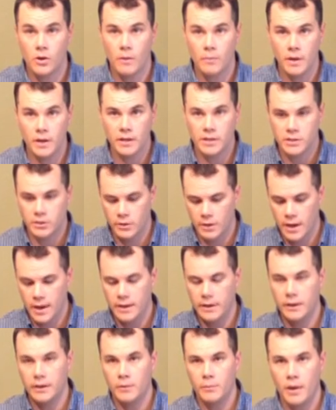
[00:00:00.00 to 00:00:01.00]
I mean it's a good
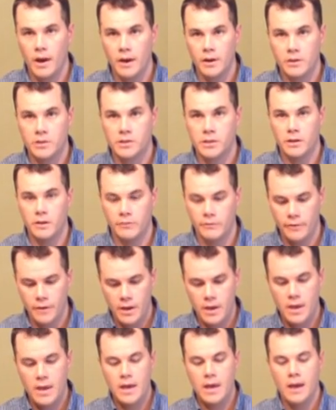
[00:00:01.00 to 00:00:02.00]
idea to buy yourself
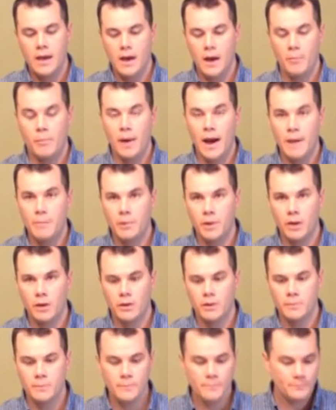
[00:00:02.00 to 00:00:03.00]
a pipe
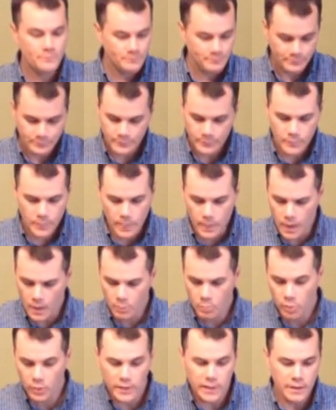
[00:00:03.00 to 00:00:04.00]
cutter.
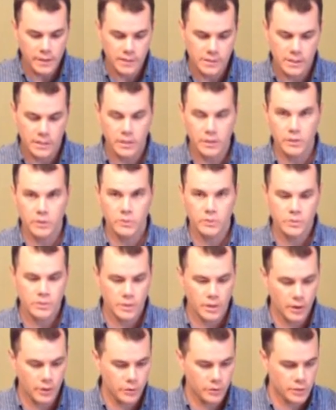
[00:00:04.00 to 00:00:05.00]
Pretty easy to use.
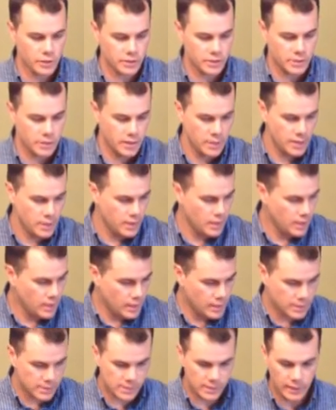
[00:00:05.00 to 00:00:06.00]
You know, you just
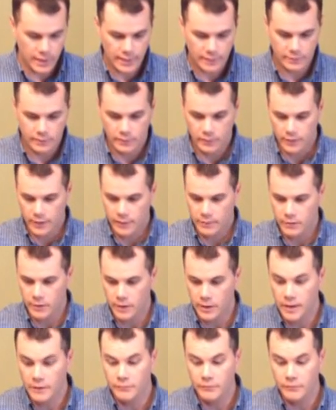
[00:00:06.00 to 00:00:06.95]
select the length that